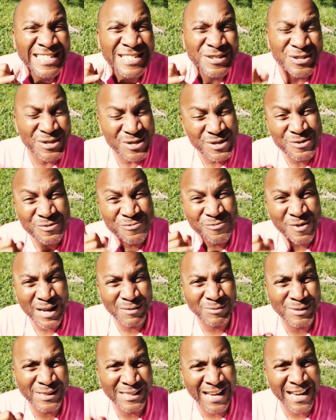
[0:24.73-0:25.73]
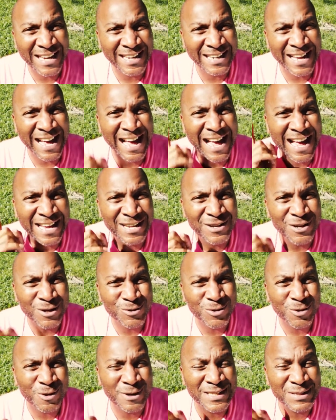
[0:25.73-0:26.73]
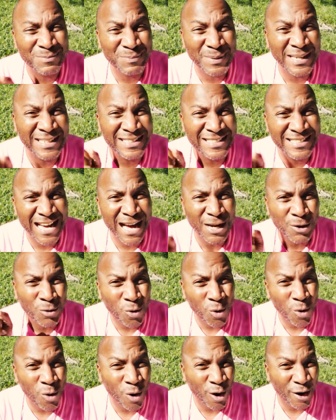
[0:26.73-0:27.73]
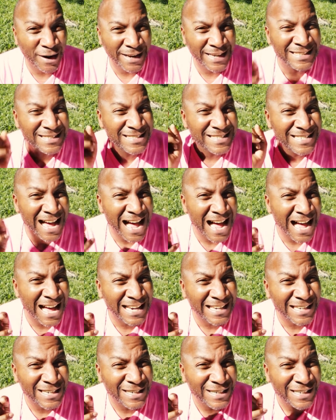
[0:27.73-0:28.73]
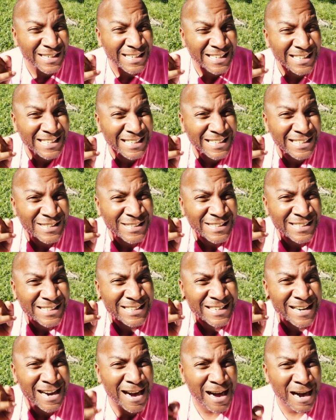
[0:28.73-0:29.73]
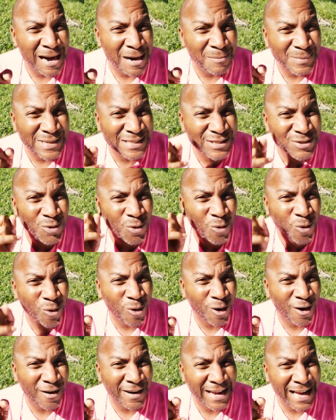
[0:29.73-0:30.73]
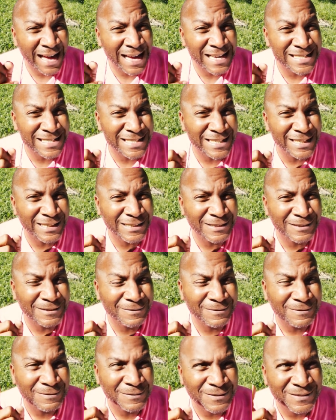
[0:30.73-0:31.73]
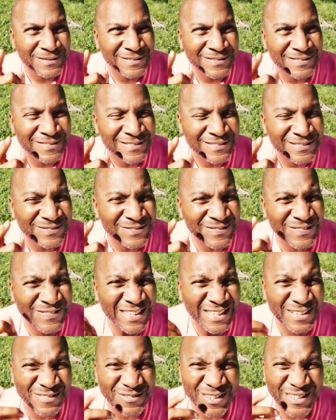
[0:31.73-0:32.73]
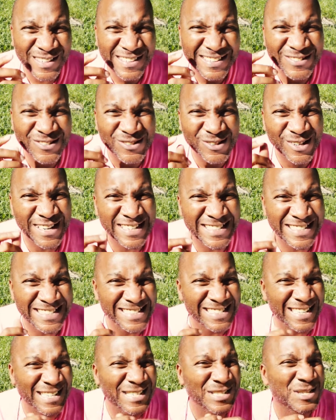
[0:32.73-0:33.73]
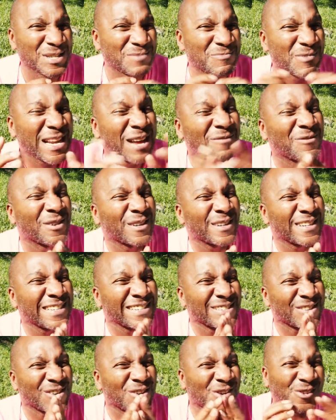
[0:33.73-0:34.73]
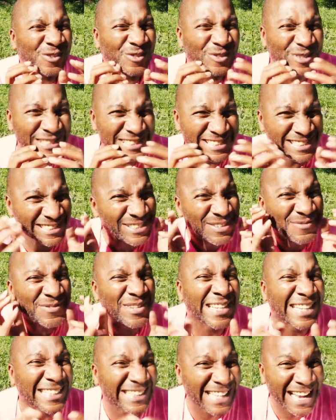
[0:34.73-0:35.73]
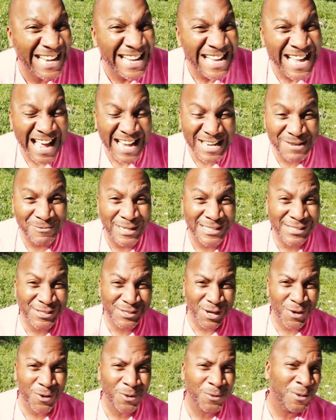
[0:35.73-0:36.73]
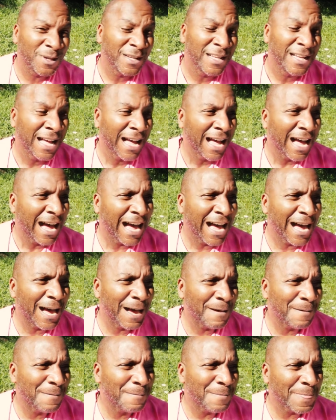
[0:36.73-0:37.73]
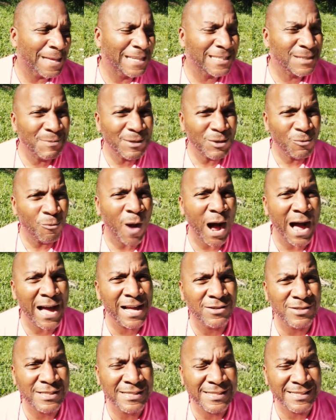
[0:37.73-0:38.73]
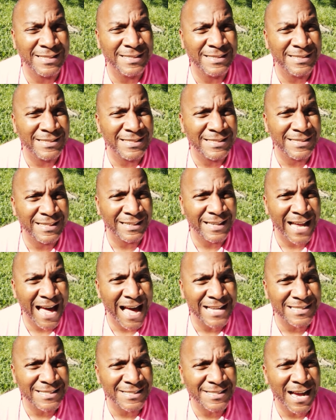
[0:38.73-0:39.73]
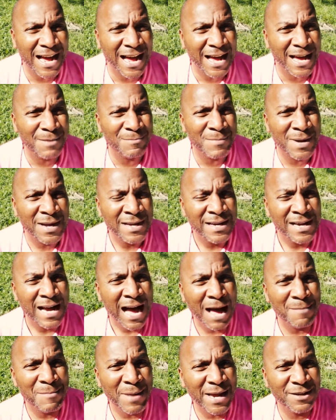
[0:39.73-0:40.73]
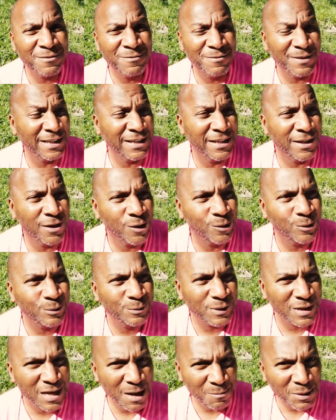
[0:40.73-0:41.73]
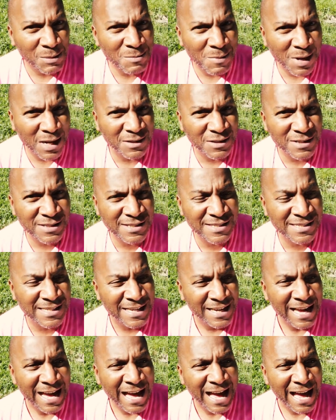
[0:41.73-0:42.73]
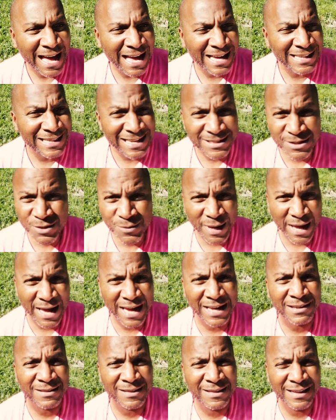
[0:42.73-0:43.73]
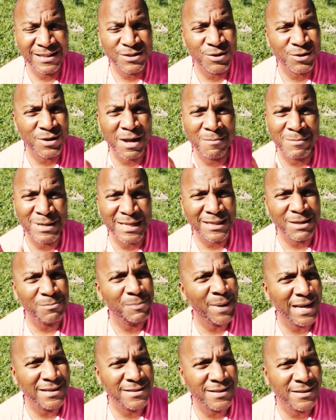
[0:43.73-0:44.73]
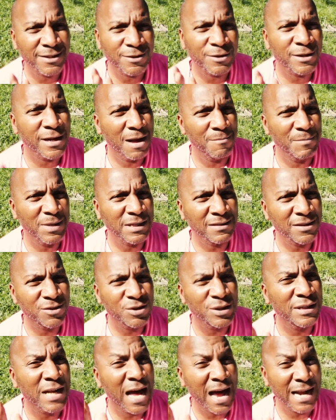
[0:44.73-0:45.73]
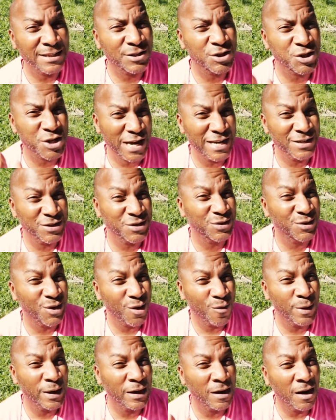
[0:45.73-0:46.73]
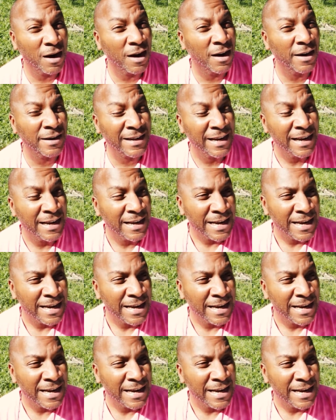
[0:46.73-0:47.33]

new website at notoriouspink.org. It's not com, it's org, as in whatever, organization, whatever, or orgy, something like that. Anyway, so it's been a while since the last time I made a video, a couple of months, and that's okay. Things are coming at the pace that they're coming. There's a lot of changes going on.